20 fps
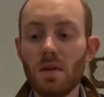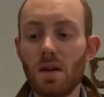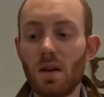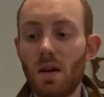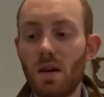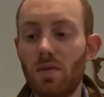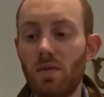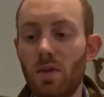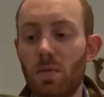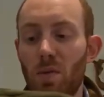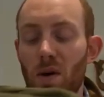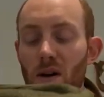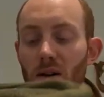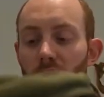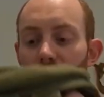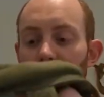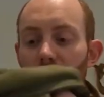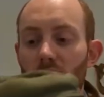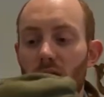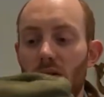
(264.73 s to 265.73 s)

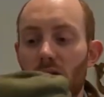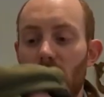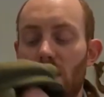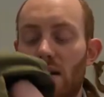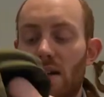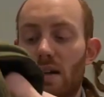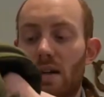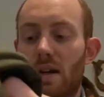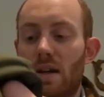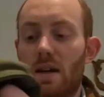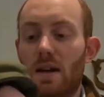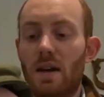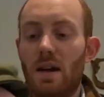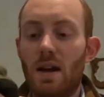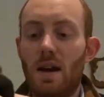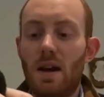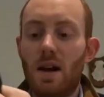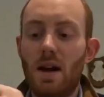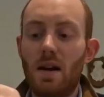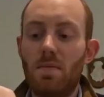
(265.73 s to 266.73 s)
buttstock,
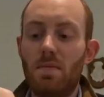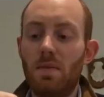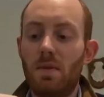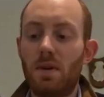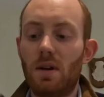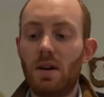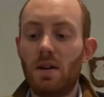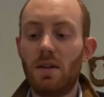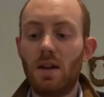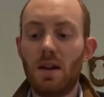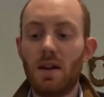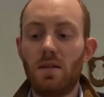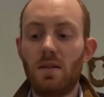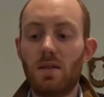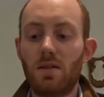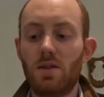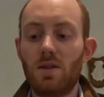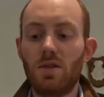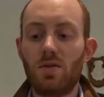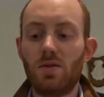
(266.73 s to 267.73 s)
and then
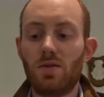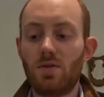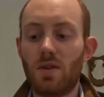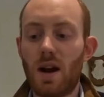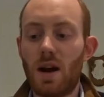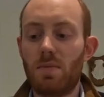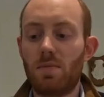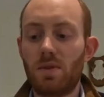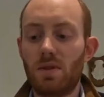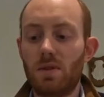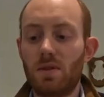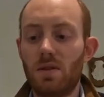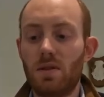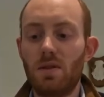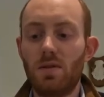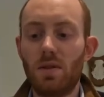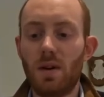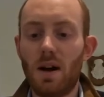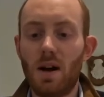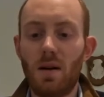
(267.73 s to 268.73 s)
the two straps
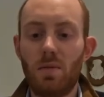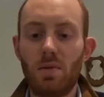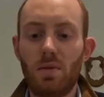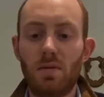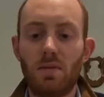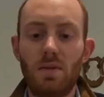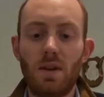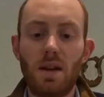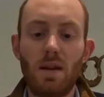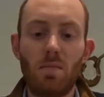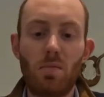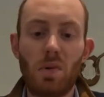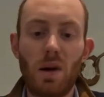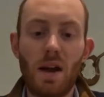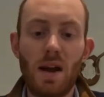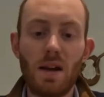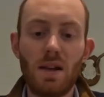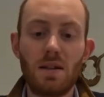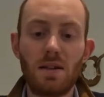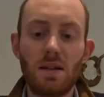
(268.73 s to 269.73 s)
do it up in
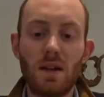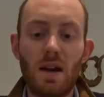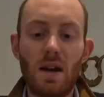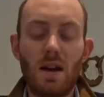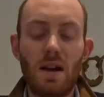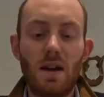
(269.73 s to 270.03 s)
place.